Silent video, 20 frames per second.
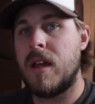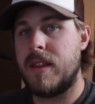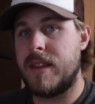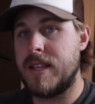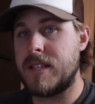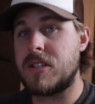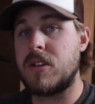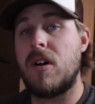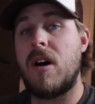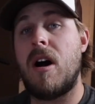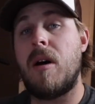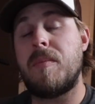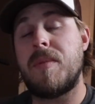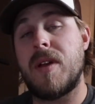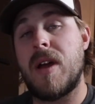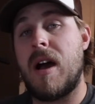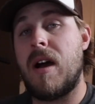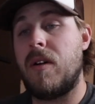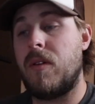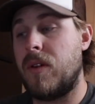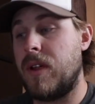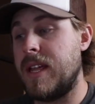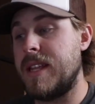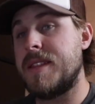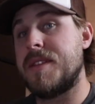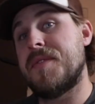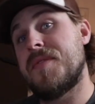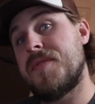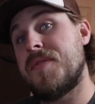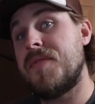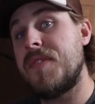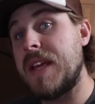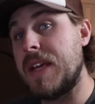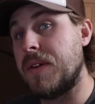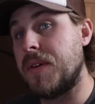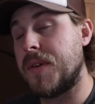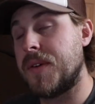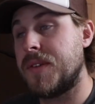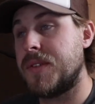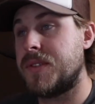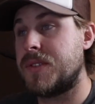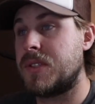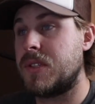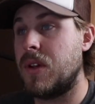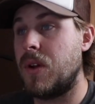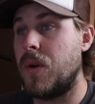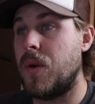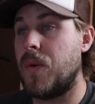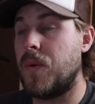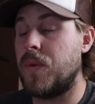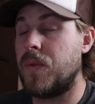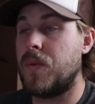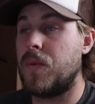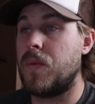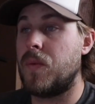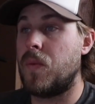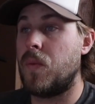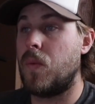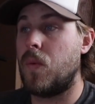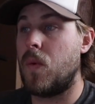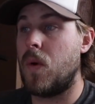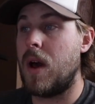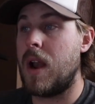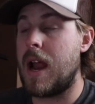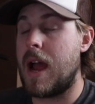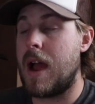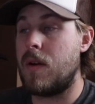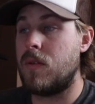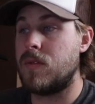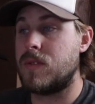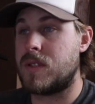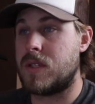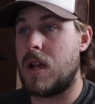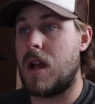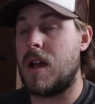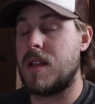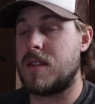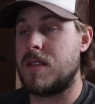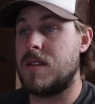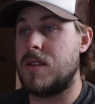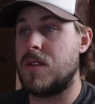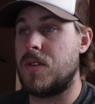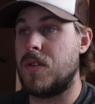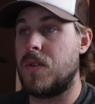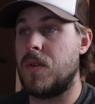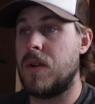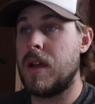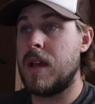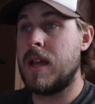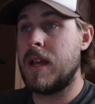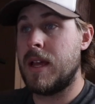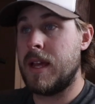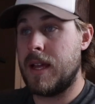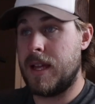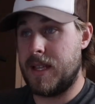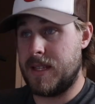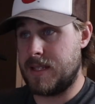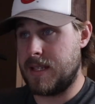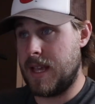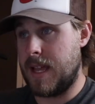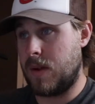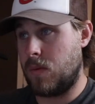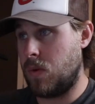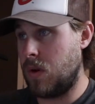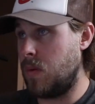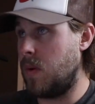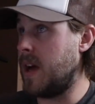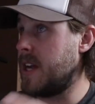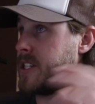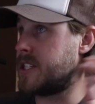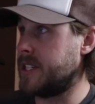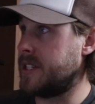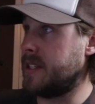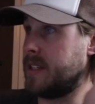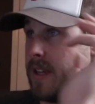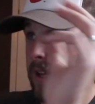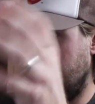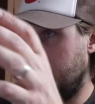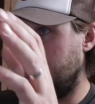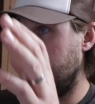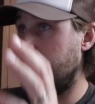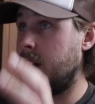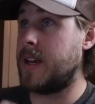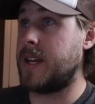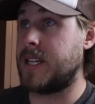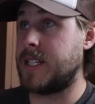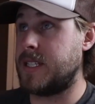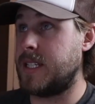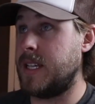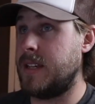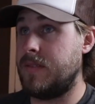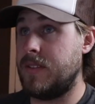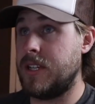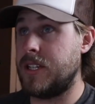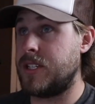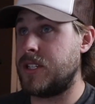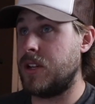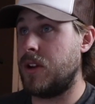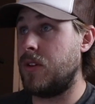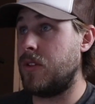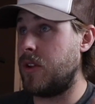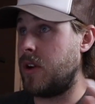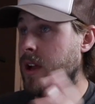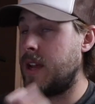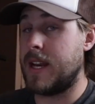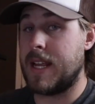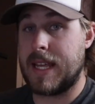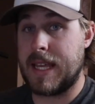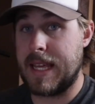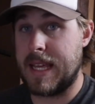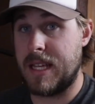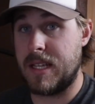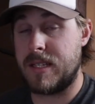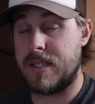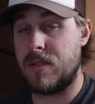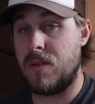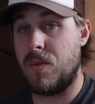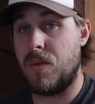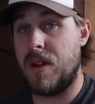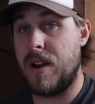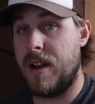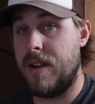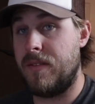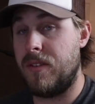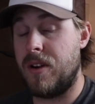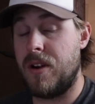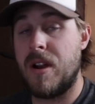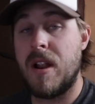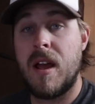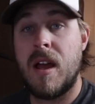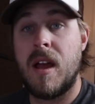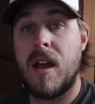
this will help you out in the field. So what I was taught to do is, like, we're watching a hunting T V show, they're hunting geese or whatever.